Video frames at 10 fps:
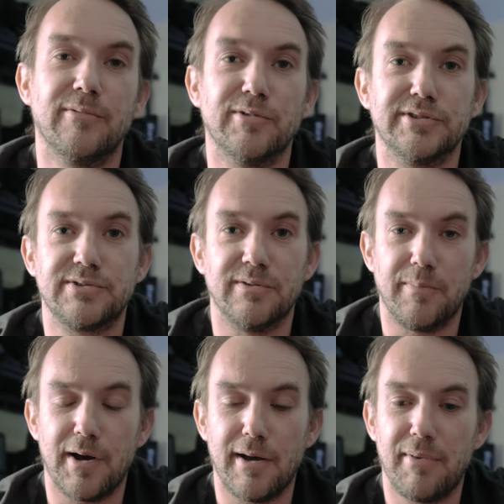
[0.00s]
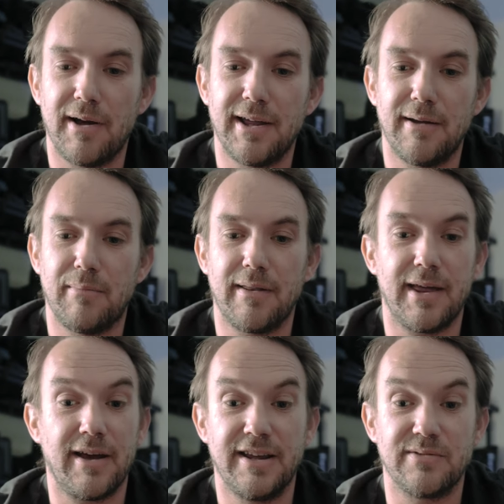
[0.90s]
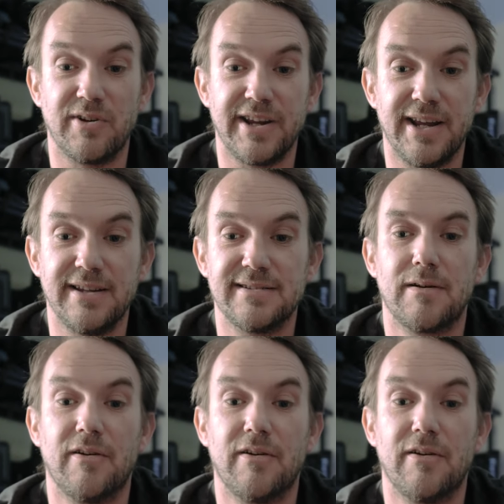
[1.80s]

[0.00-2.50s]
wants to abide by it, but that is what it is.